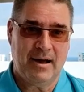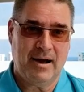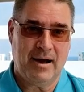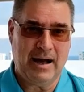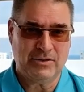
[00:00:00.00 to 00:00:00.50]

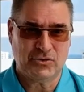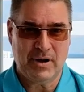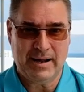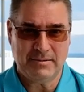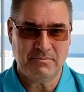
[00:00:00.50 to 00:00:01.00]
I'll
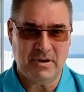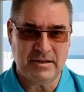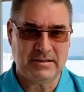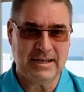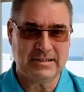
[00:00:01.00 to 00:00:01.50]
try and
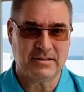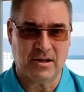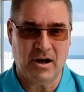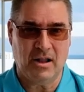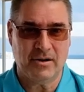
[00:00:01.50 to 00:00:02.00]
assess the
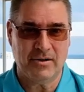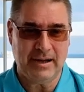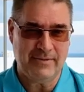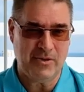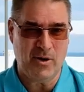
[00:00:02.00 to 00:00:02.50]
color,
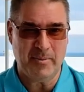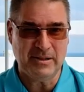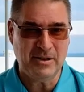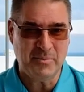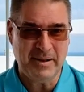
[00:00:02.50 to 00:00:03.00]
even though I'm a
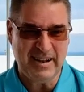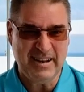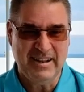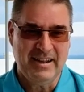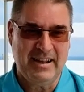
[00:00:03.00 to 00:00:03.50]
little bit
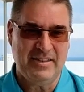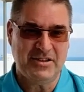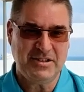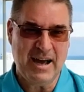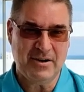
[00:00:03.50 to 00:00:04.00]
in
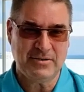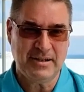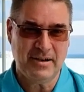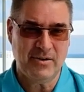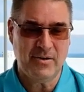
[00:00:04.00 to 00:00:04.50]
the shadows
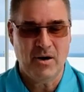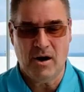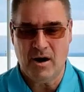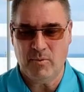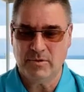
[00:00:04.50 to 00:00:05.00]
here.
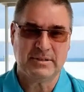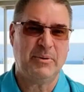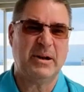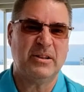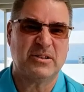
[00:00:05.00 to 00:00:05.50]
We'll see
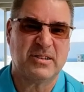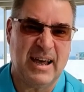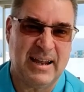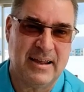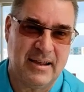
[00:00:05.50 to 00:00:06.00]
what it looks
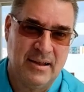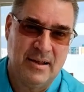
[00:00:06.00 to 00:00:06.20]
like.